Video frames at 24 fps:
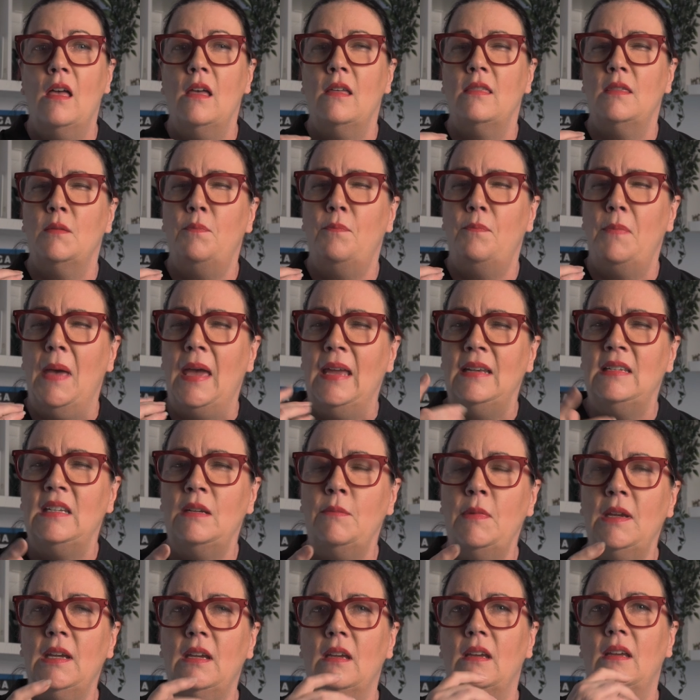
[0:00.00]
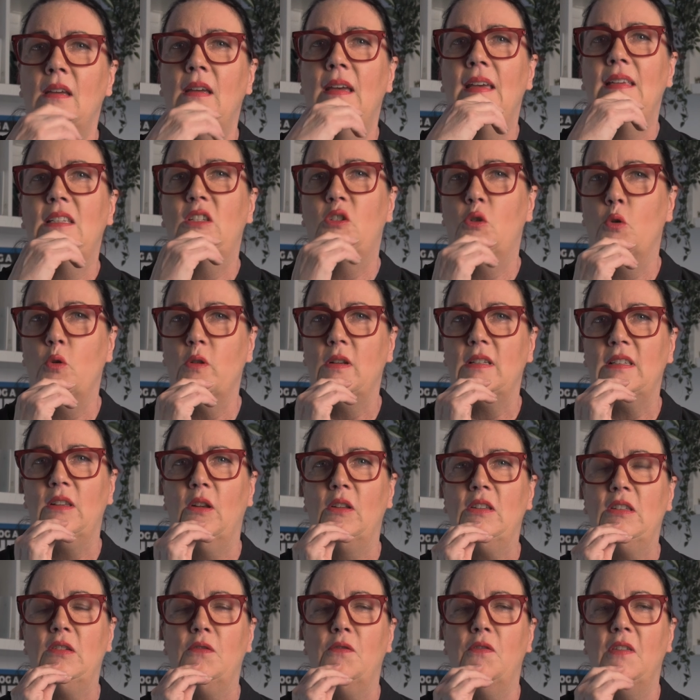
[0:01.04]
The pandemic has taught us
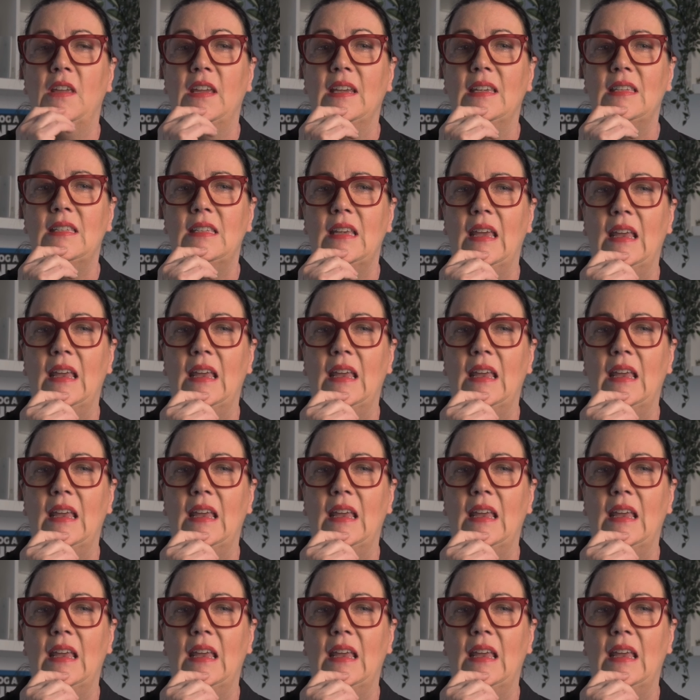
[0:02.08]
lots of things,